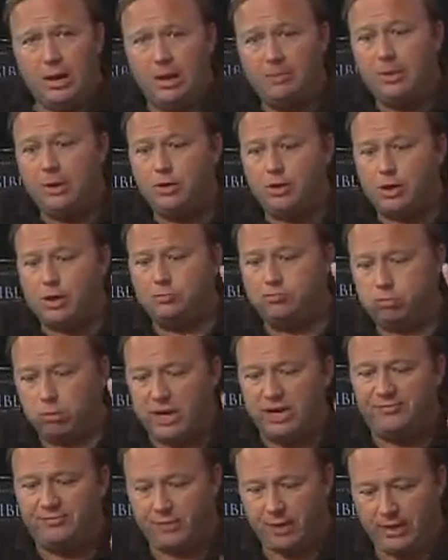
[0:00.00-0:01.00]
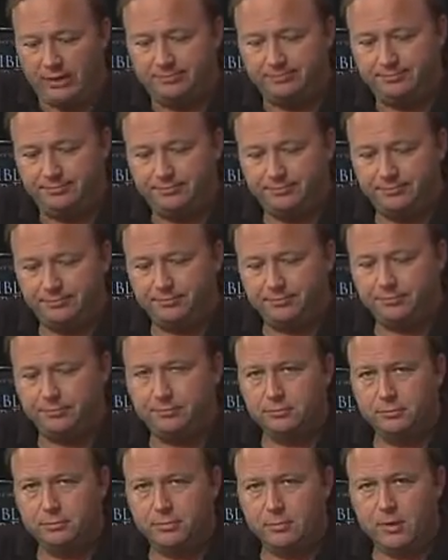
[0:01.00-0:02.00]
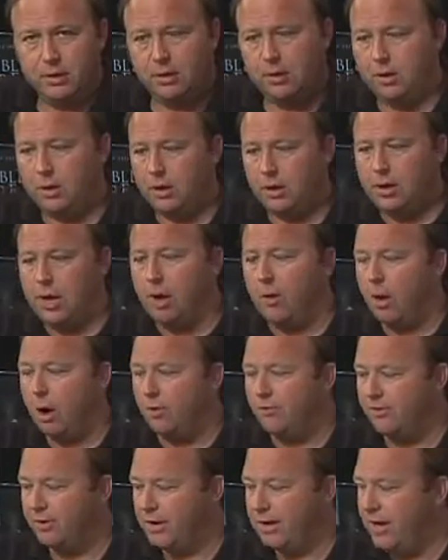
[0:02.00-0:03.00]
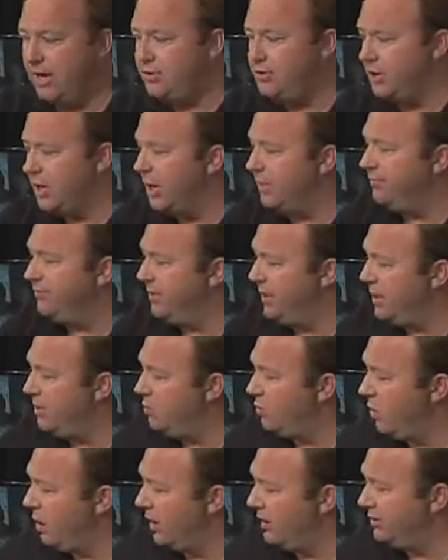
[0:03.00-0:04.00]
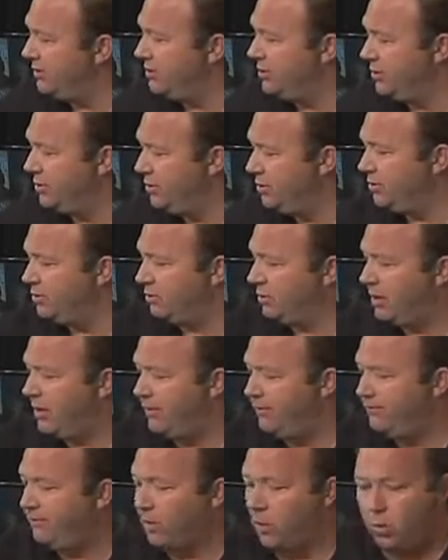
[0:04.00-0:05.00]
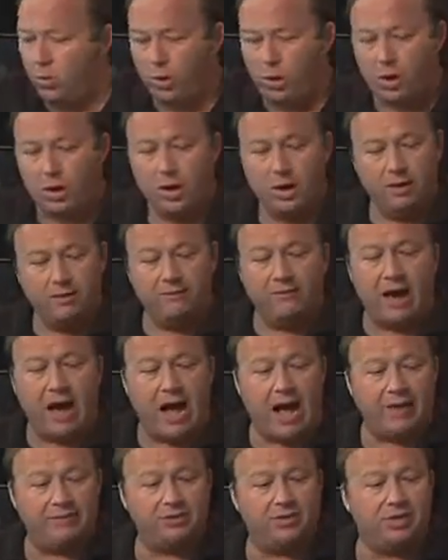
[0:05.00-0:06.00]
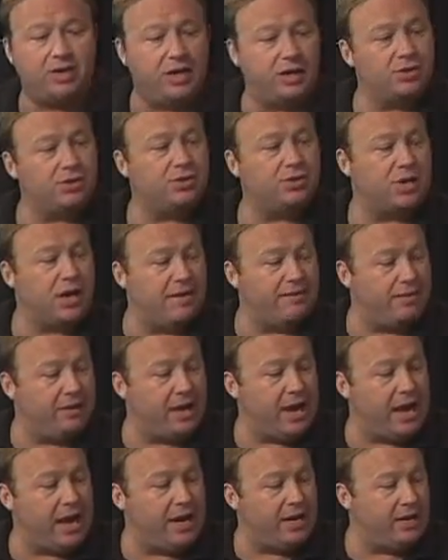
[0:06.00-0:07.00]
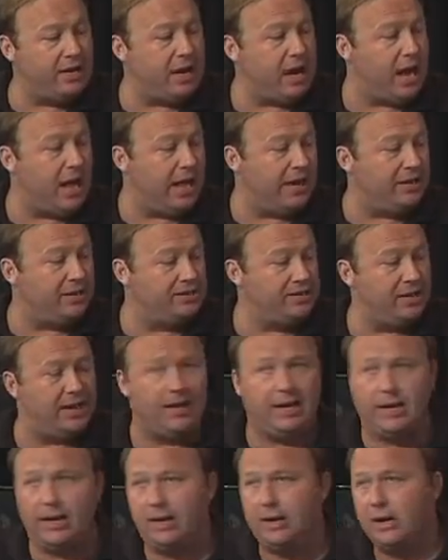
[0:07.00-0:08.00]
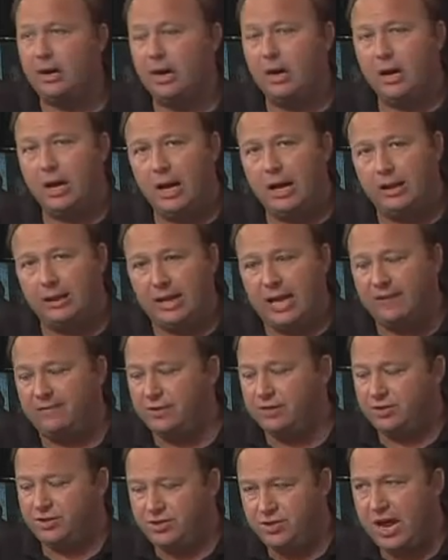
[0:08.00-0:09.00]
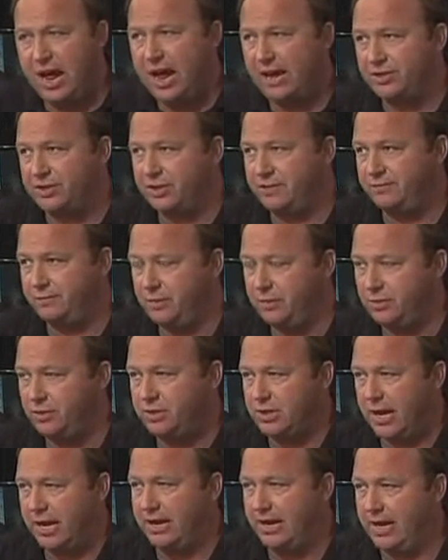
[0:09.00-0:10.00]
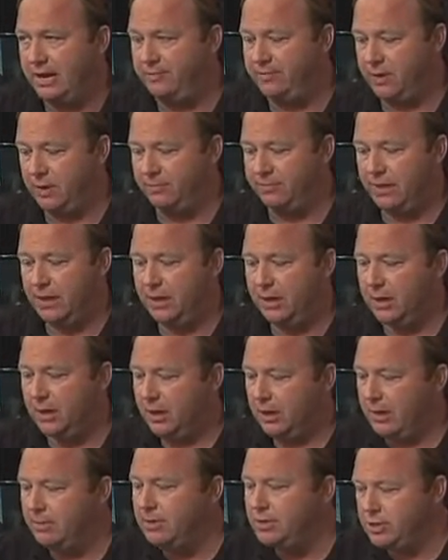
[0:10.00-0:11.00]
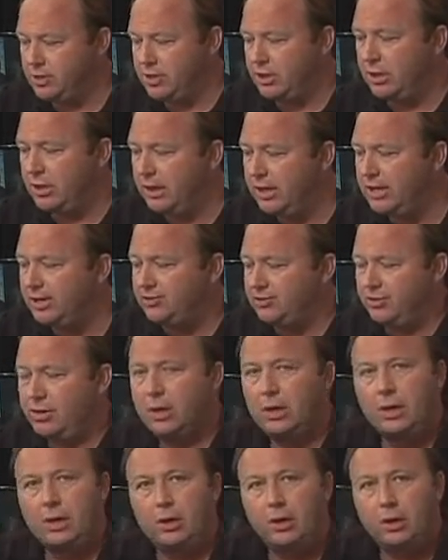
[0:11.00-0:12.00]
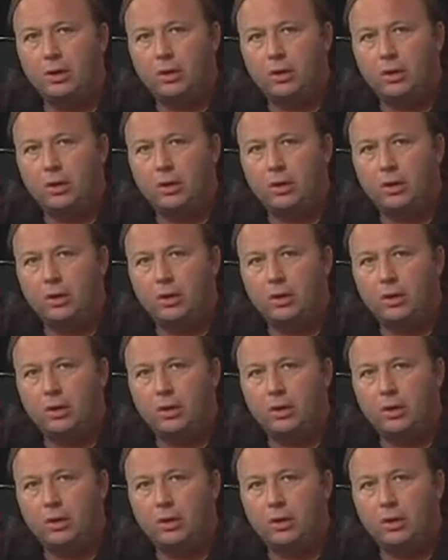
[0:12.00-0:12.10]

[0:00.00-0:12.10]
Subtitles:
let me just briefly go over each of the 1, 2, 3, 4, 5, 6, 7, 8, 9, 10, 11 stacks of news I have here. Let me just at least